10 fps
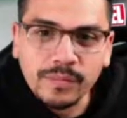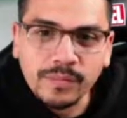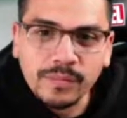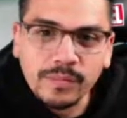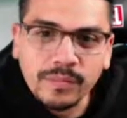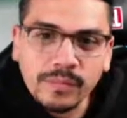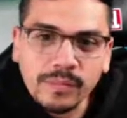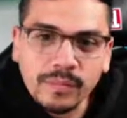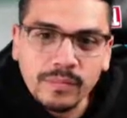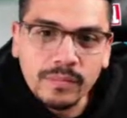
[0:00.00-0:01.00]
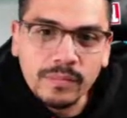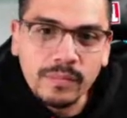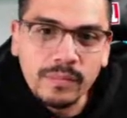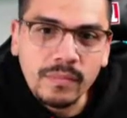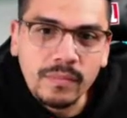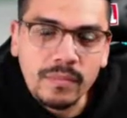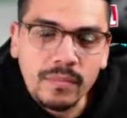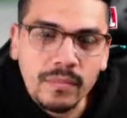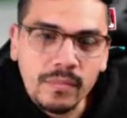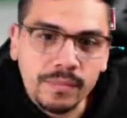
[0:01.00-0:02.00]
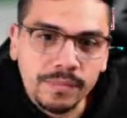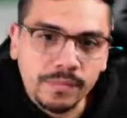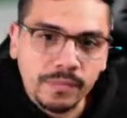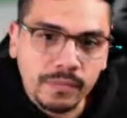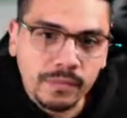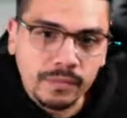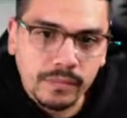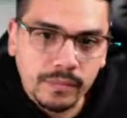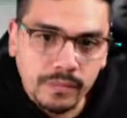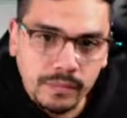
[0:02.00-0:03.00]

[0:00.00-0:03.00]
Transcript: (not speaking)